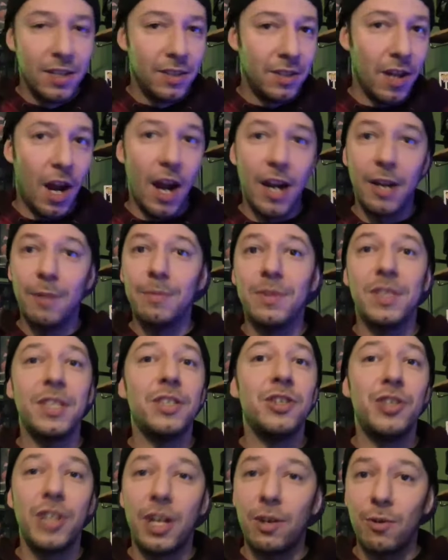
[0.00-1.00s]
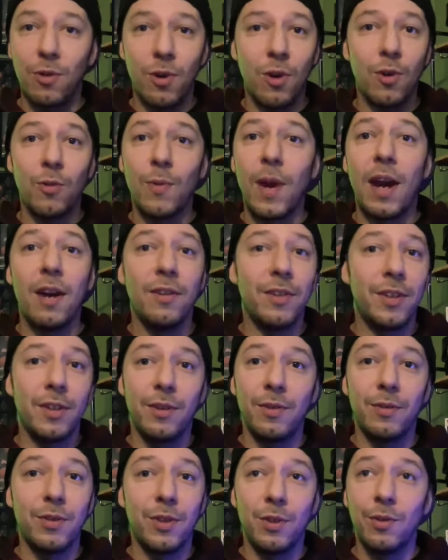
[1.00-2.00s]
items in general around
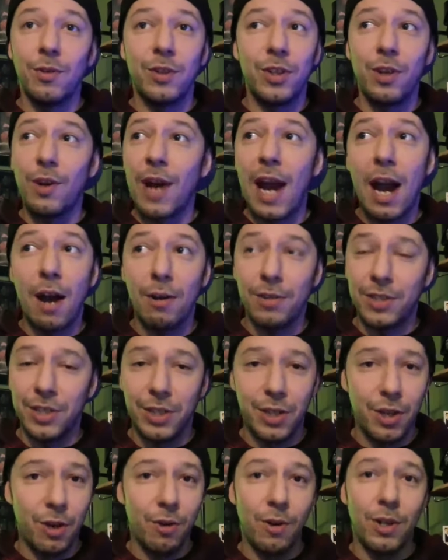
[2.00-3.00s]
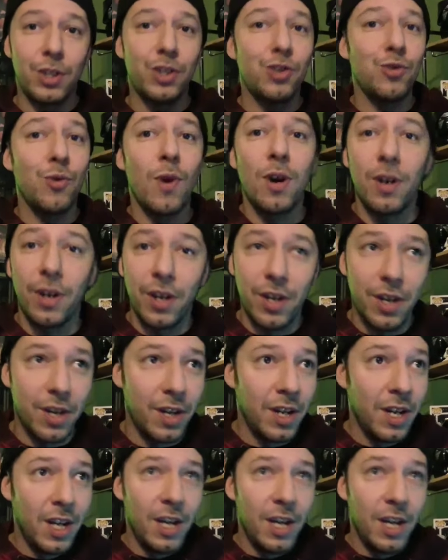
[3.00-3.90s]
the, the your house you know a trunk